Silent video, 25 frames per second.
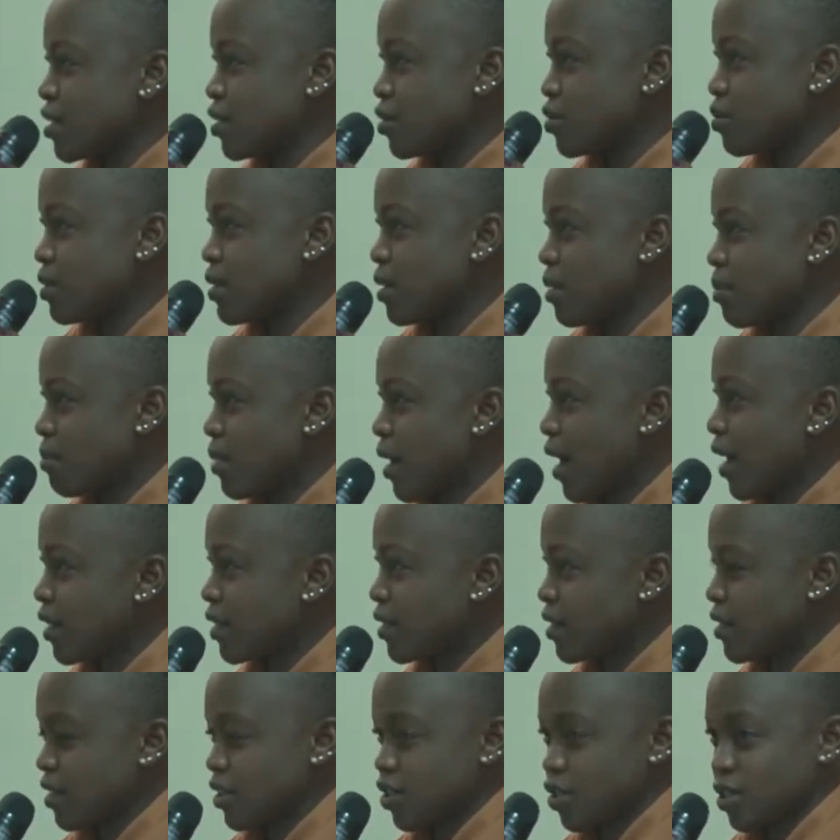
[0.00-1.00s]
it to the
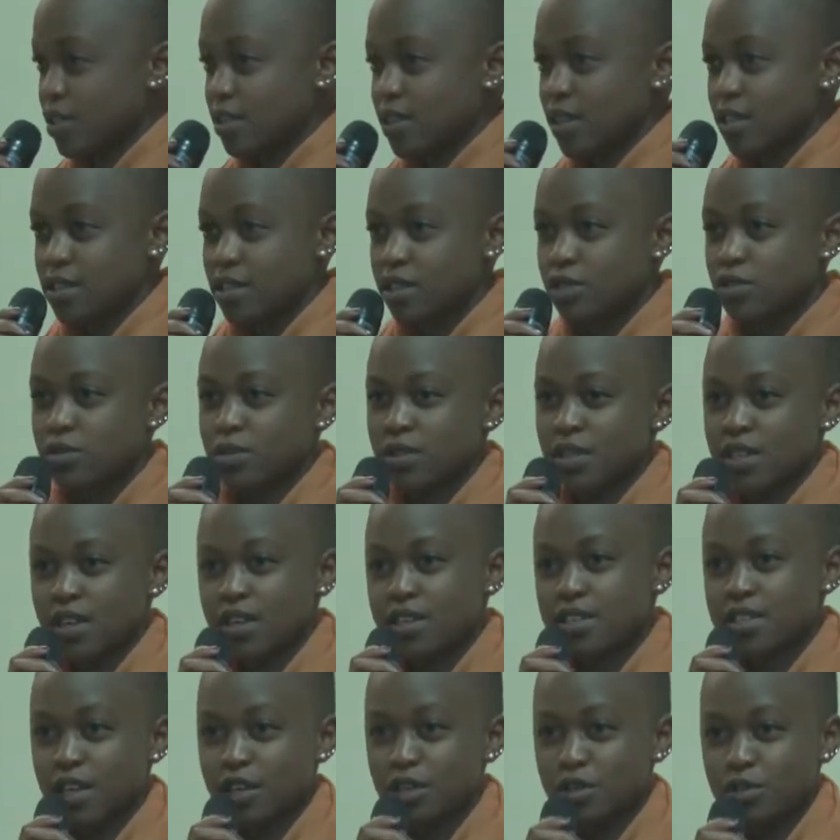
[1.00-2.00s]
back, and she takes it to the
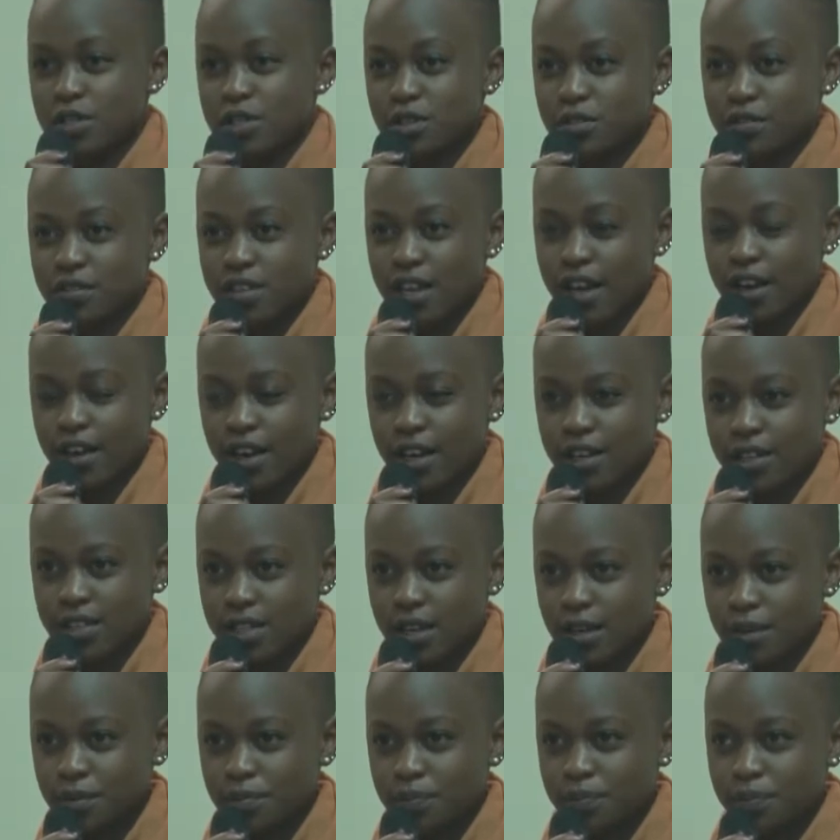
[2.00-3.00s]
executive
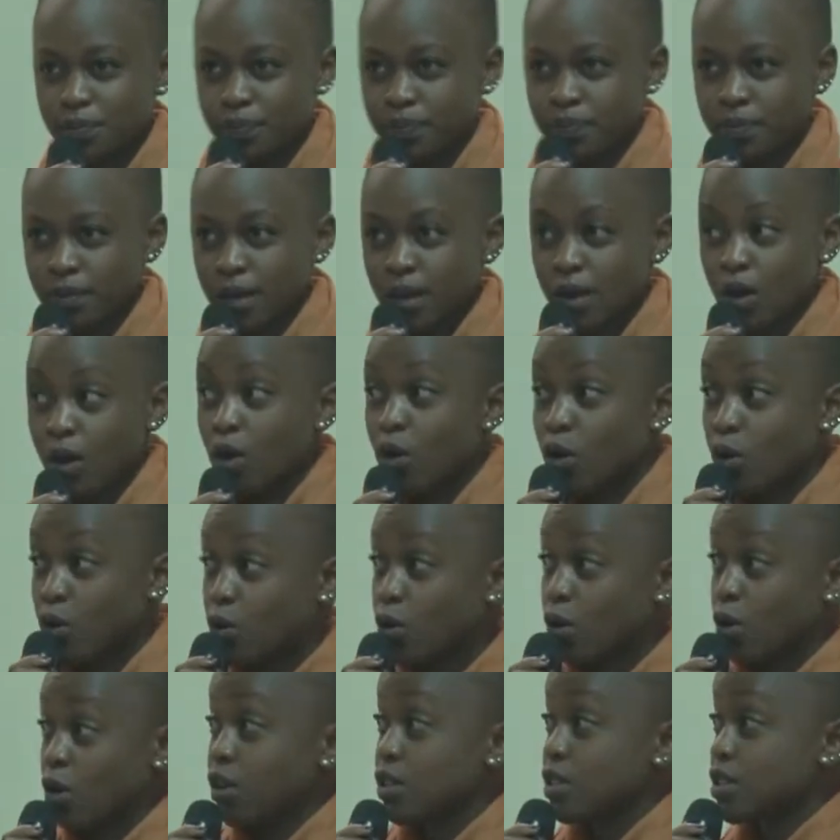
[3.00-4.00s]
director,
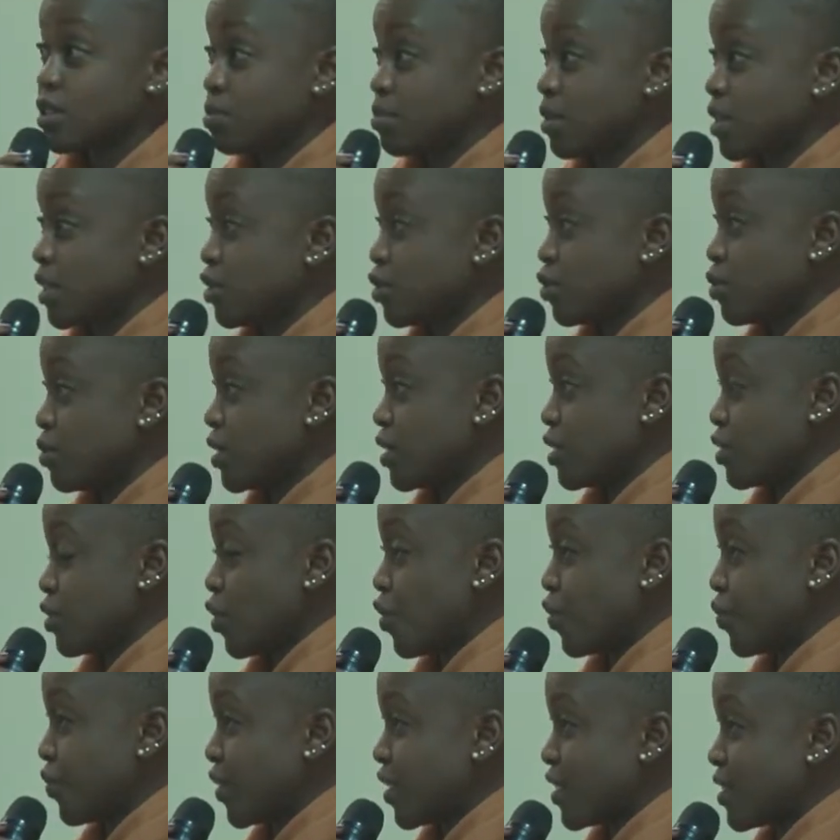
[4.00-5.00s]
who calls me into his
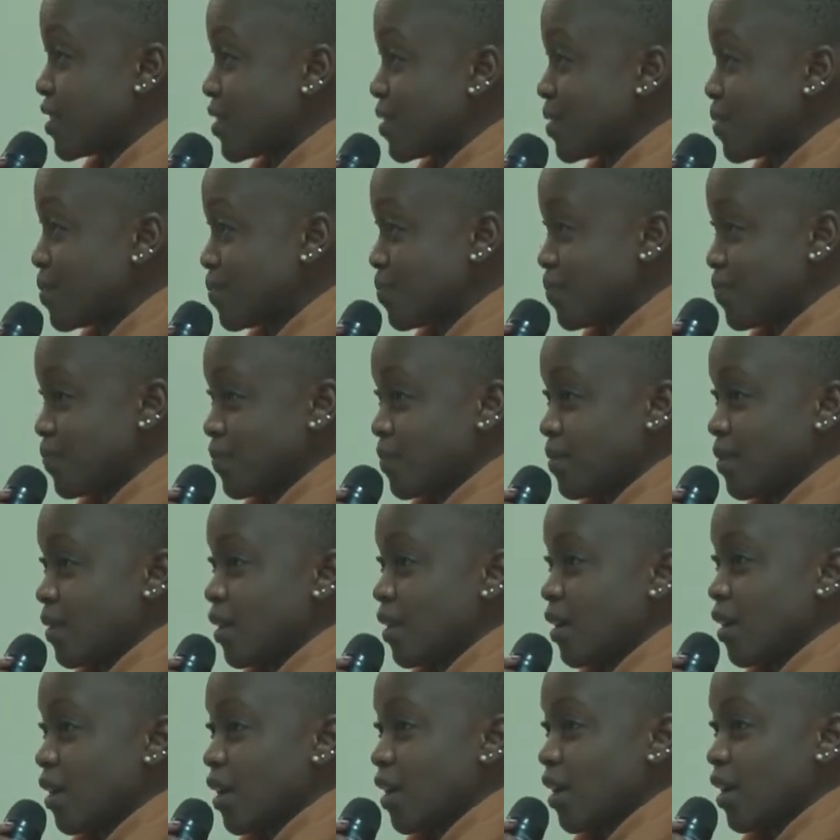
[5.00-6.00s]
office.
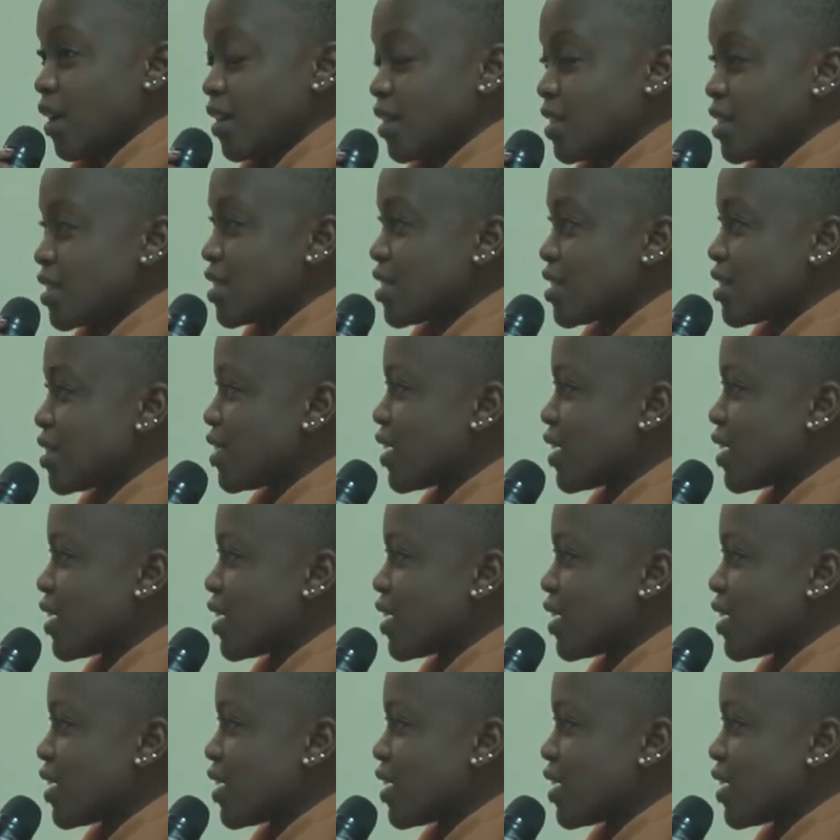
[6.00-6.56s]
And he says,